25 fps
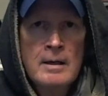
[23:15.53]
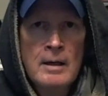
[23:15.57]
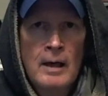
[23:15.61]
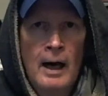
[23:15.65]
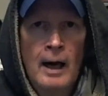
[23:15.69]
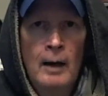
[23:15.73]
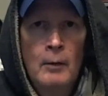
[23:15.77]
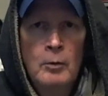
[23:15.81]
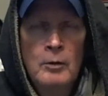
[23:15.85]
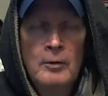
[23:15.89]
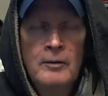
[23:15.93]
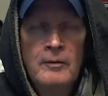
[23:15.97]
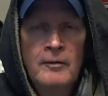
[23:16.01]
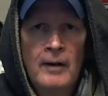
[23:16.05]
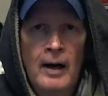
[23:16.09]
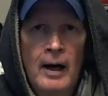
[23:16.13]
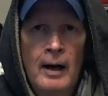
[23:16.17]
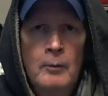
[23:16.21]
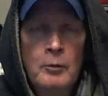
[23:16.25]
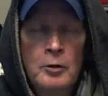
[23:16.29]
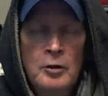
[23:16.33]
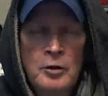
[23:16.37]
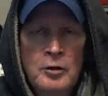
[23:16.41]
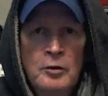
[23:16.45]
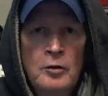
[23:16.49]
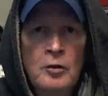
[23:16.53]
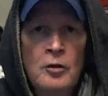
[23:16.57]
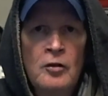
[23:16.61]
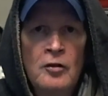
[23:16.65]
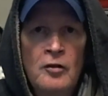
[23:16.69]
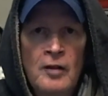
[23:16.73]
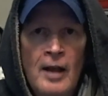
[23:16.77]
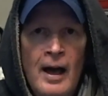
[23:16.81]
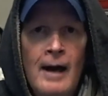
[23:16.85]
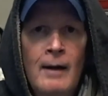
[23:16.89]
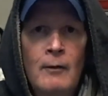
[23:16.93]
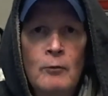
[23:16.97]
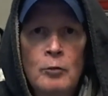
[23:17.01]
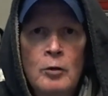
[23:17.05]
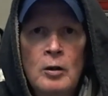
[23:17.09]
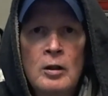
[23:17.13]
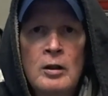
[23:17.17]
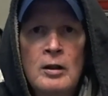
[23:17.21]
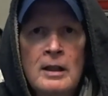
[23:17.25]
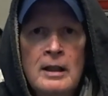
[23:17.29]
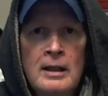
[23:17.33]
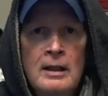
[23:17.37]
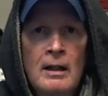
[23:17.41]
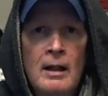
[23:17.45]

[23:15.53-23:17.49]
I would use that really